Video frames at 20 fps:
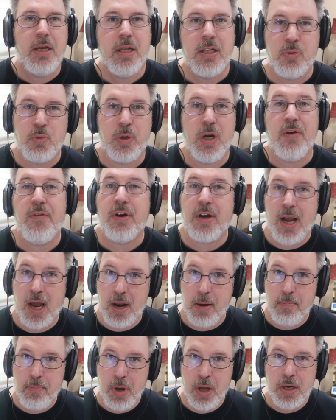it's whatever
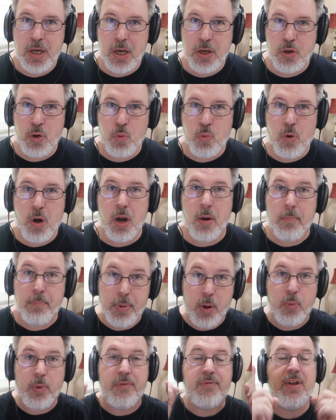kind of Monday you want,
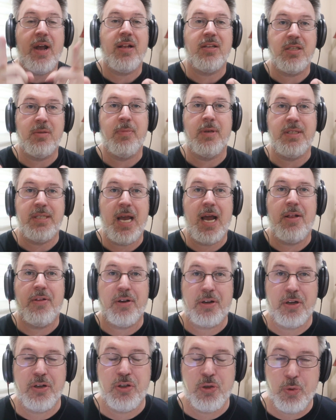but we've got some
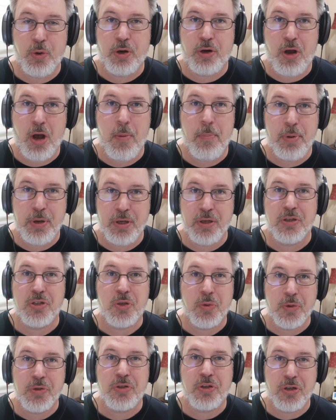Metallica to accompany us,
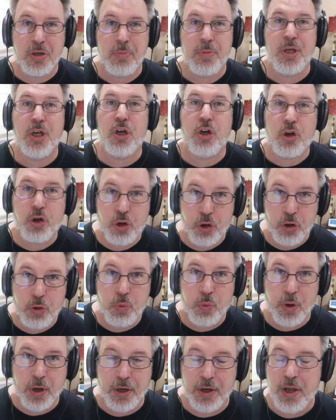so it's going to be a
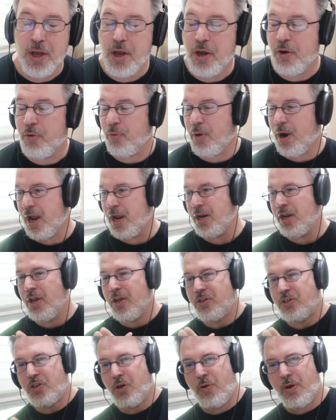good one, right?
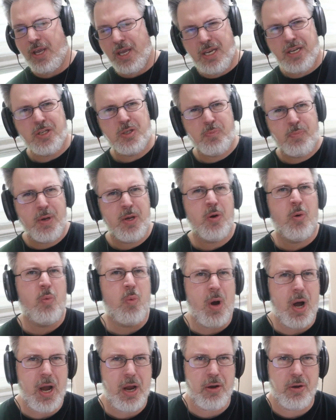So it has been a
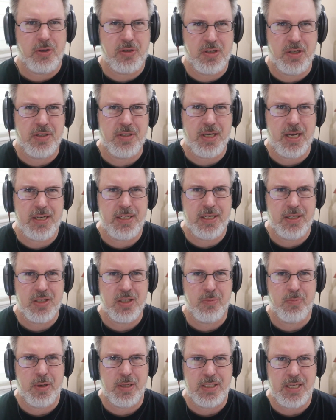while since I did
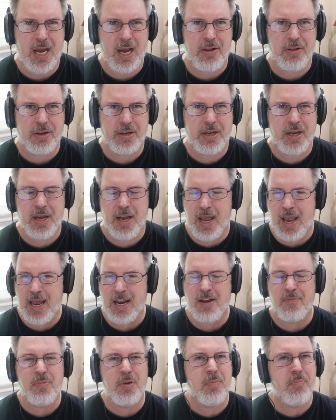some Metallica,
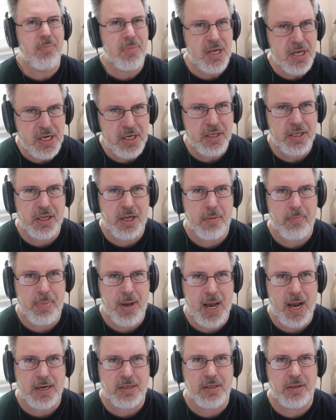and I've been meaning to get
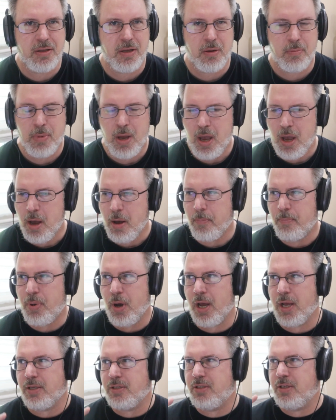back to them,
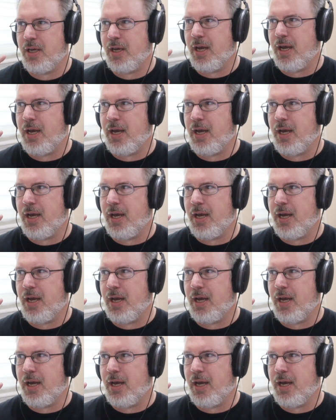but